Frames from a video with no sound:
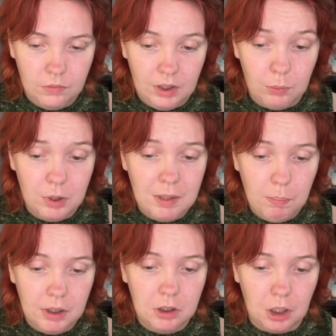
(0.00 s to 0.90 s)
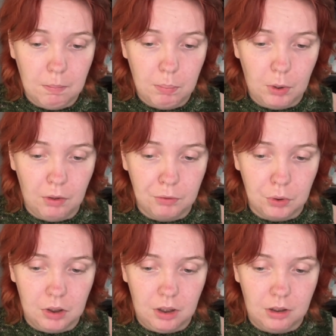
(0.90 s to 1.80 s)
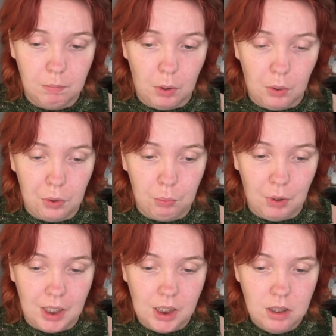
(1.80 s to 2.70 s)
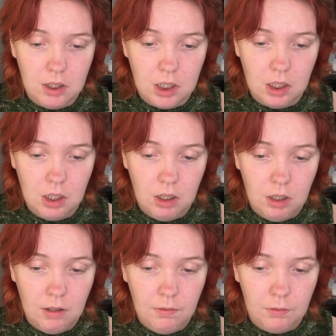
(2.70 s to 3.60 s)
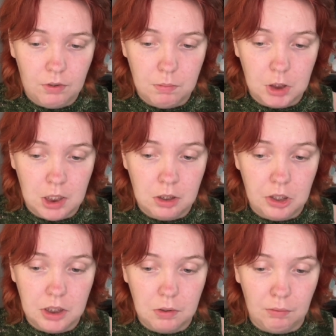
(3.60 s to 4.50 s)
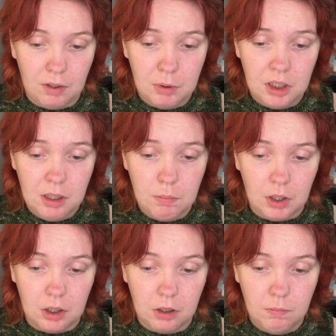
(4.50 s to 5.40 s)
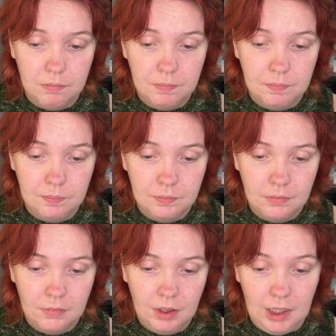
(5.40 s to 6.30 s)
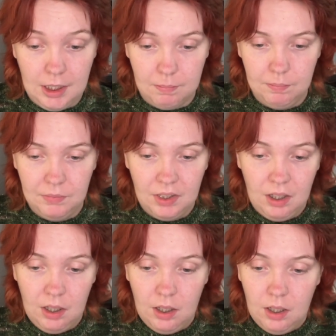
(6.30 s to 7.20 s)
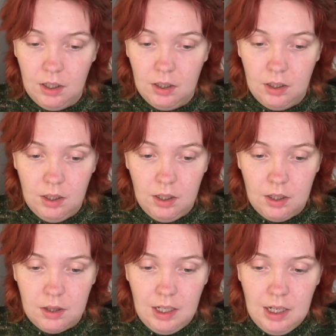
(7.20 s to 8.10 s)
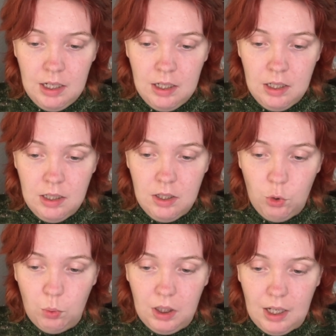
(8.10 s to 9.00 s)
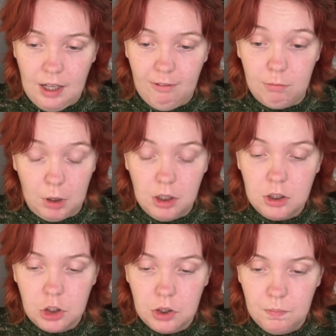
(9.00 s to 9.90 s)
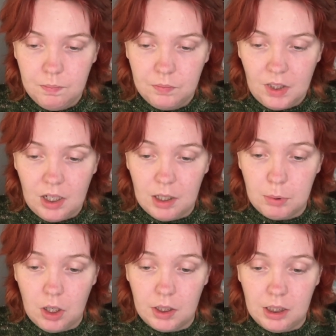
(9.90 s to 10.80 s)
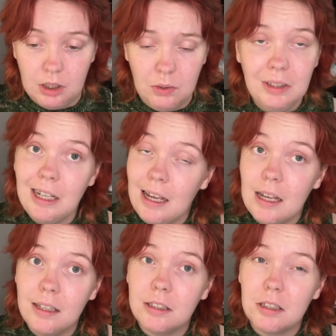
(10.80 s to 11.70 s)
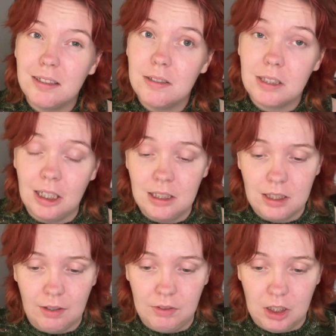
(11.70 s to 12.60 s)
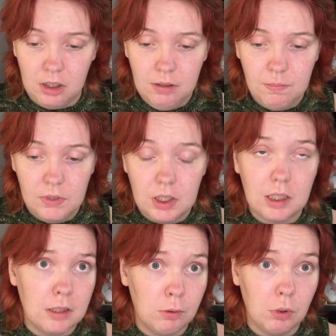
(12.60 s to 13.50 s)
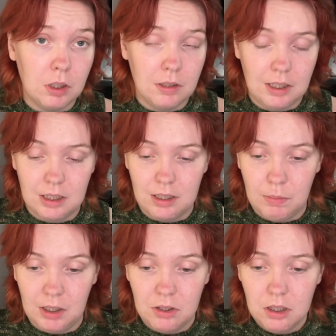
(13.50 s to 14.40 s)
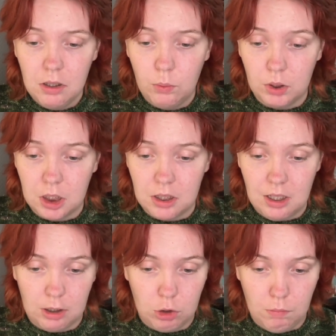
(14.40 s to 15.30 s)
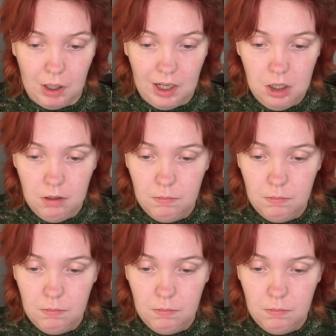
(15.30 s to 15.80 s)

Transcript: It was a big jump overall both ways from January to February, but yeah. Then we have March. I brought in only 8 skeins of yarn, 660 meter, which is not too bad.